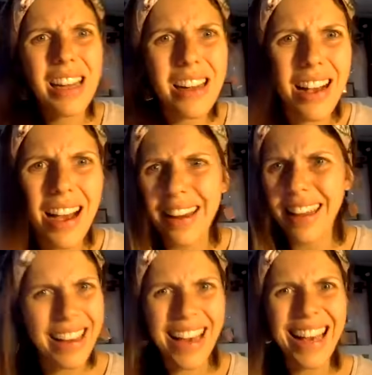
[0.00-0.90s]
of God.
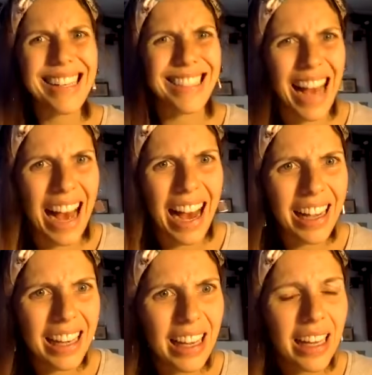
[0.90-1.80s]
He can't die.
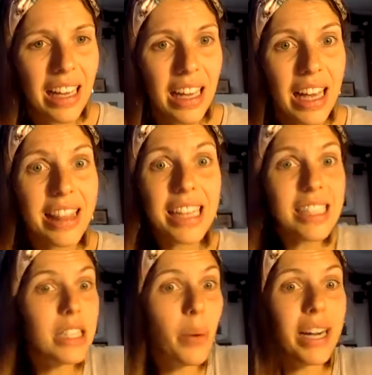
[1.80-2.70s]
This
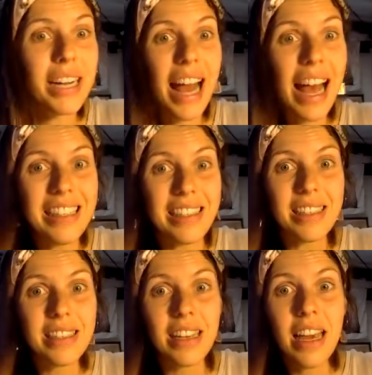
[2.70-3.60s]
is where it
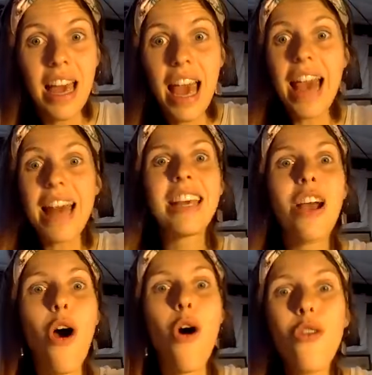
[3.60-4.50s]
ends. And the
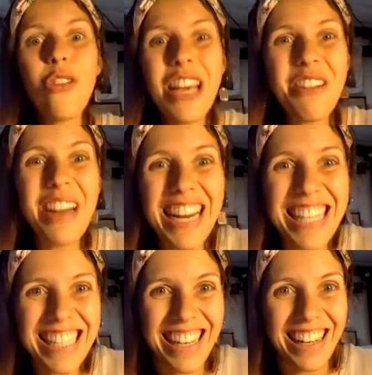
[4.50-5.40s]
only
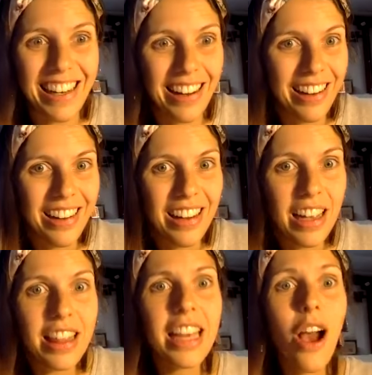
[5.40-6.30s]
reason,
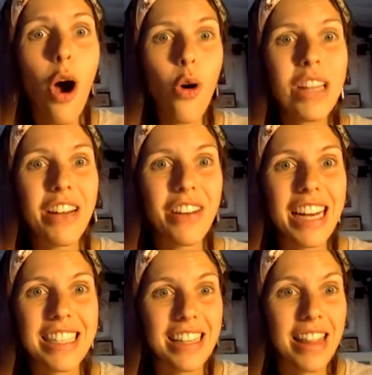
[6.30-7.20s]
the only
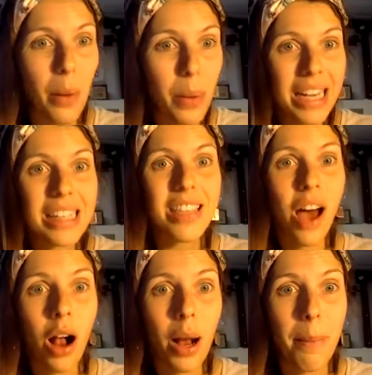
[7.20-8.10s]
reason that we can
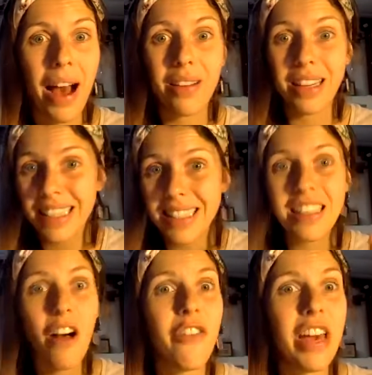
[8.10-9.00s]
talk about his
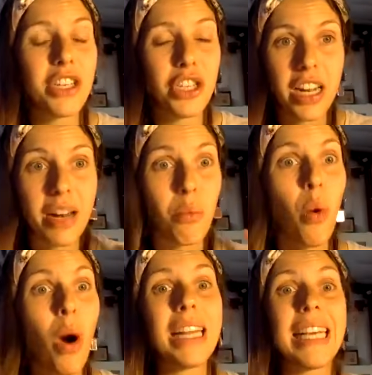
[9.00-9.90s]
salvation and
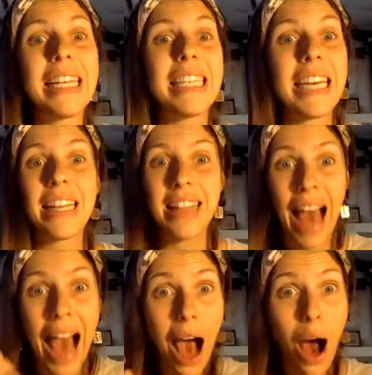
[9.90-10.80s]
what he did and
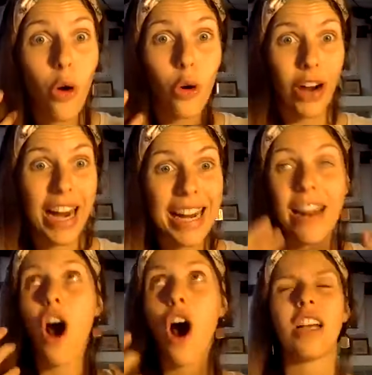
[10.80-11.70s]
how great and
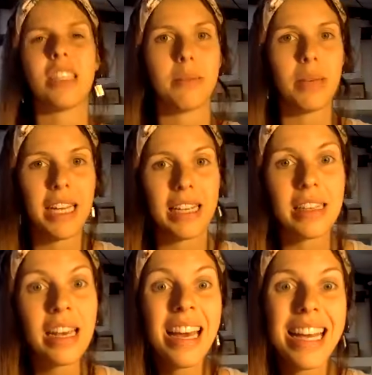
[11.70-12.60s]
awesome it
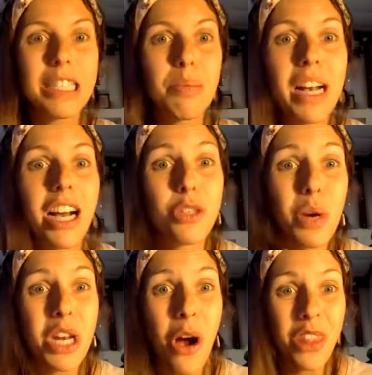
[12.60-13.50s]
is, is because
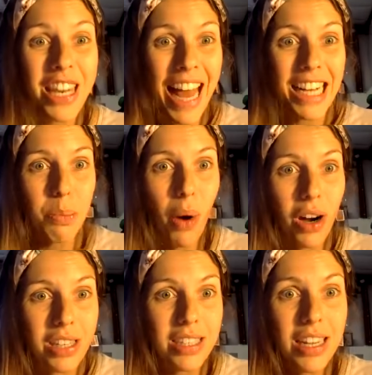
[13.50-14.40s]
we know the next
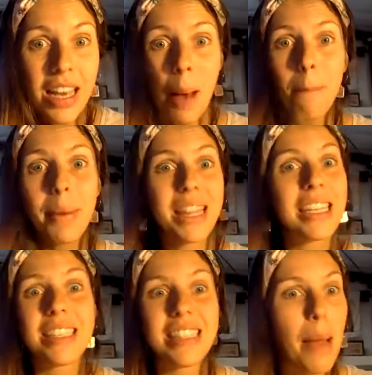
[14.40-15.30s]
part. But the
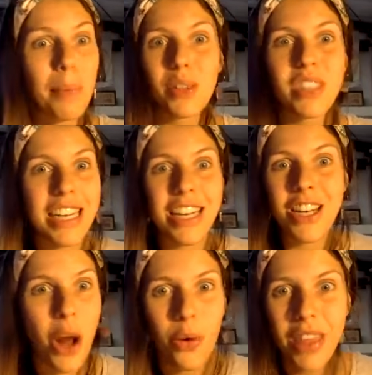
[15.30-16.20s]
disciples
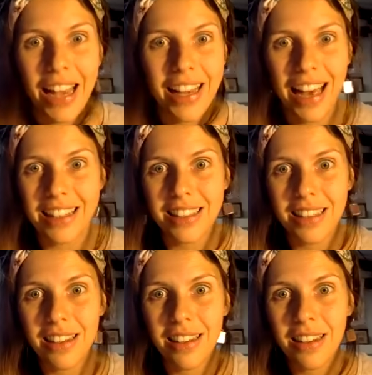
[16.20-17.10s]
didn't know that yet.
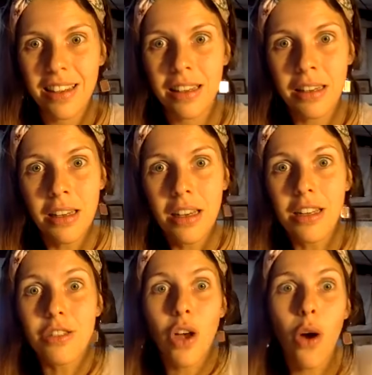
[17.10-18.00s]

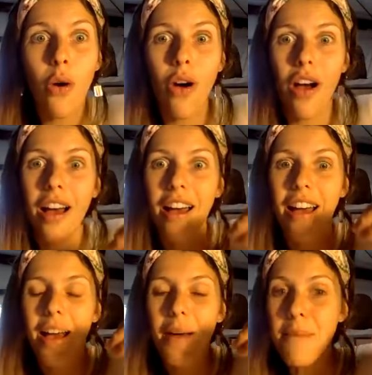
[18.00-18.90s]
So
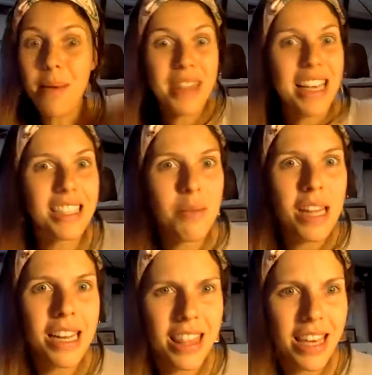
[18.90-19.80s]
maybe that's
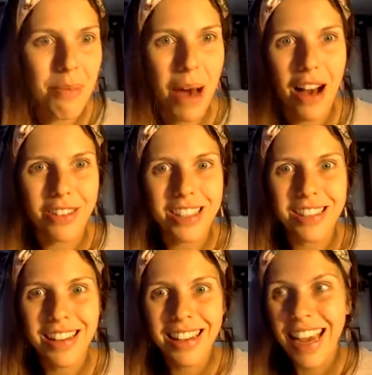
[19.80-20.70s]
something to think about
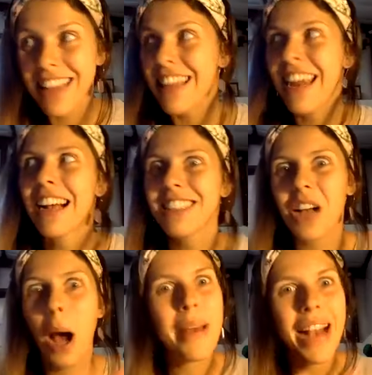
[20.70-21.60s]
in the next
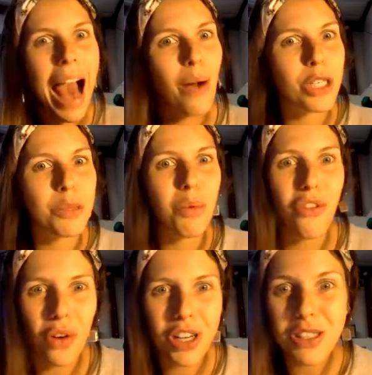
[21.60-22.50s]
coming hours
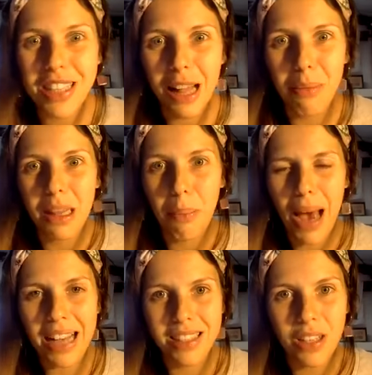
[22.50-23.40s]
before you celebrate the
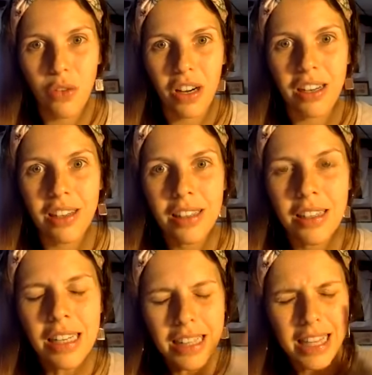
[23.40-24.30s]
Passover.
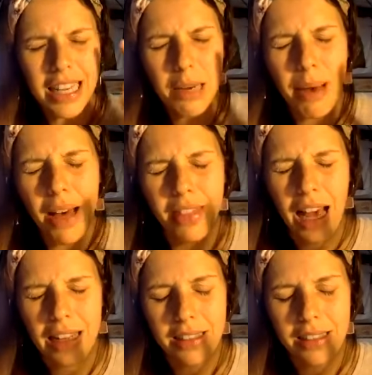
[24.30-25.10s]
Think about that.